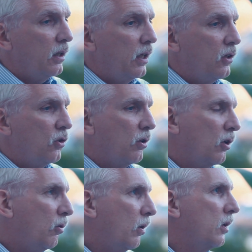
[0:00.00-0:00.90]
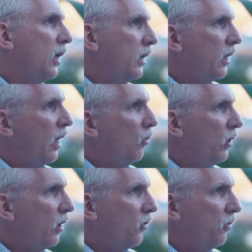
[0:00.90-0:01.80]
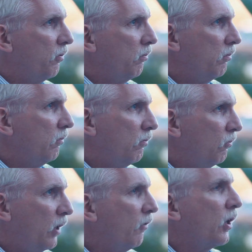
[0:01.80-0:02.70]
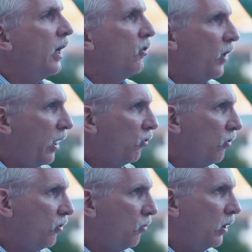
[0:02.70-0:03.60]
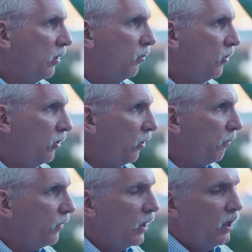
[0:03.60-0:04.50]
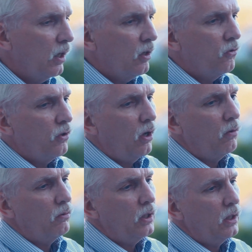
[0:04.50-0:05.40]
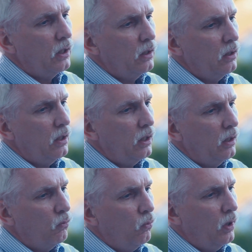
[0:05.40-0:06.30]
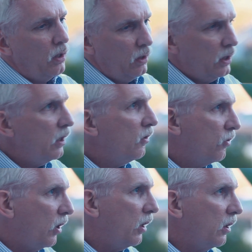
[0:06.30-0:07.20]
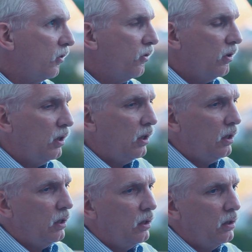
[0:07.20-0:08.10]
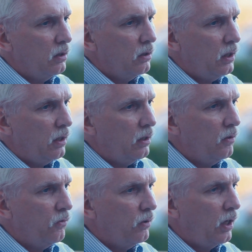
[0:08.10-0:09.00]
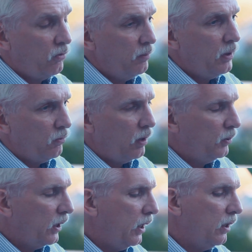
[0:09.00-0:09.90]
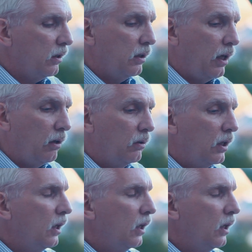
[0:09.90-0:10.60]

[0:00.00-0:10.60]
and you can coordinate that with whatever kind of tasks you want them to do. So in one of the key studies that has actually been replicated now,